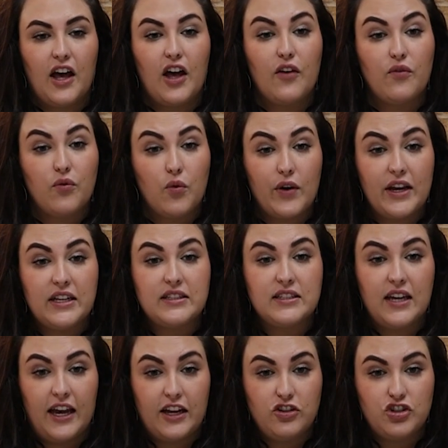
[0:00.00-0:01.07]
Avoid
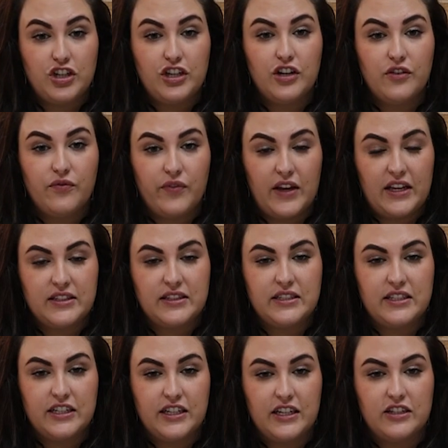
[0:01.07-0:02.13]
touching your face
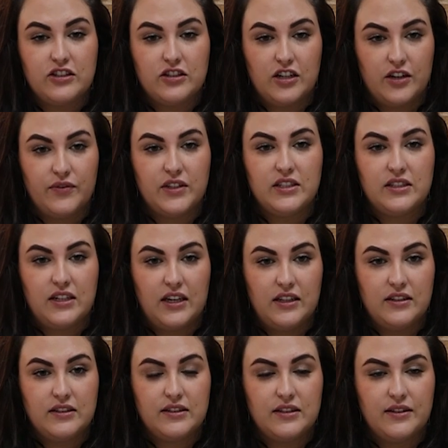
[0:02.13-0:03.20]
during
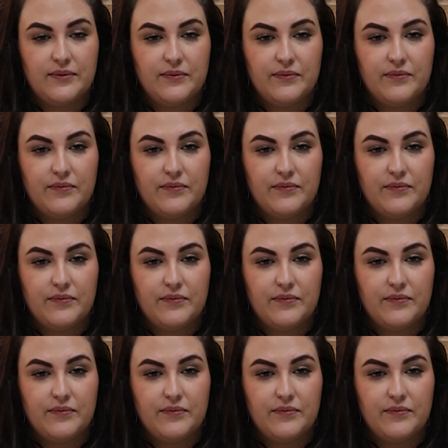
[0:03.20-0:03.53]
services.